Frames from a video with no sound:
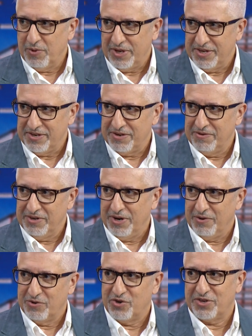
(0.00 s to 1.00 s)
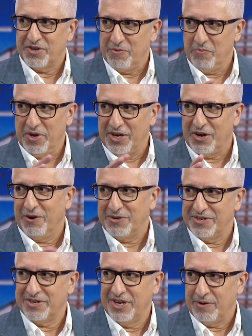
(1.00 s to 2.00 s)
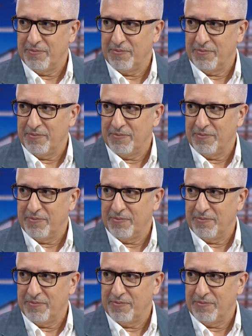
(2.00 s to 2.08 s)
where there's, you know, trust in me, go to sleep.